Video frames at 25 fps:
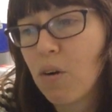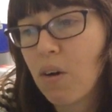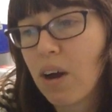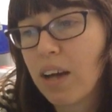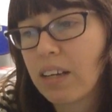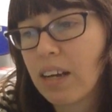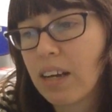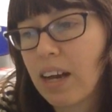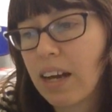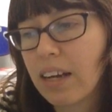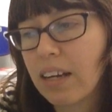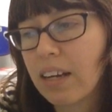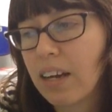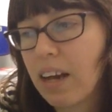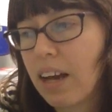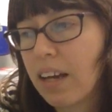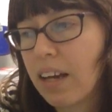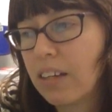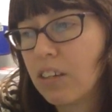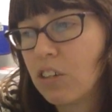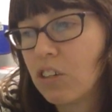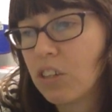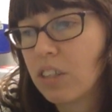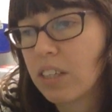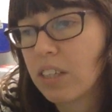I
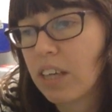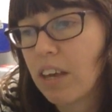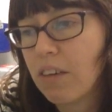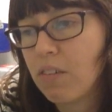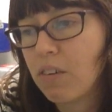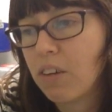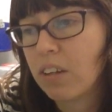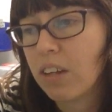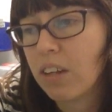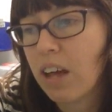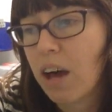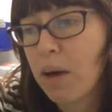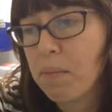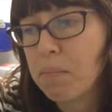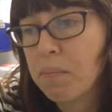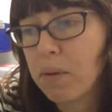kind of just gave you a lot,